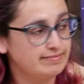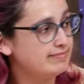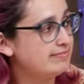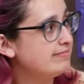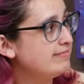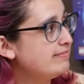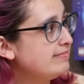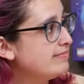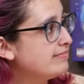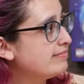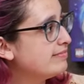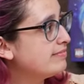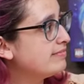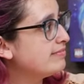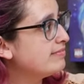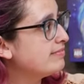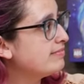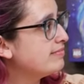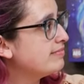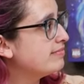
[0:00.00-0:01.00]

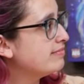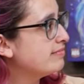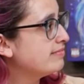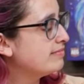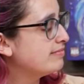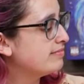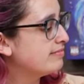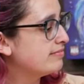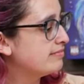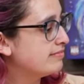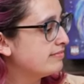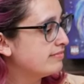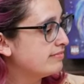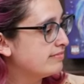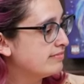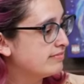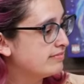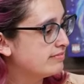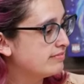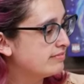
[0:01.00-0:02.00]

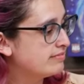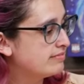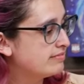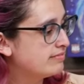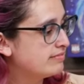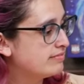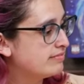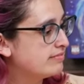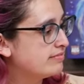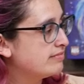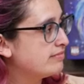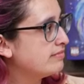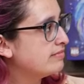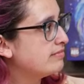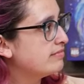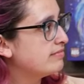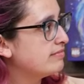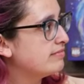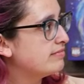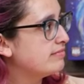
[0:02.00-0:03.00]

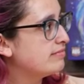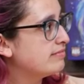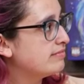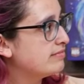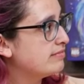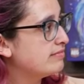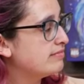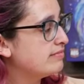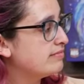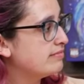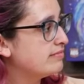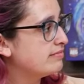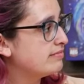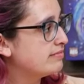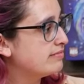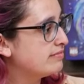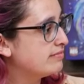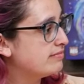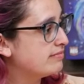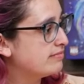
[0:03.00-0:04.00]

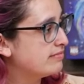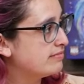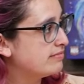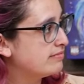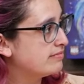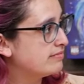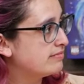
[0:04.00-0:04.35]
This person isn't speaking.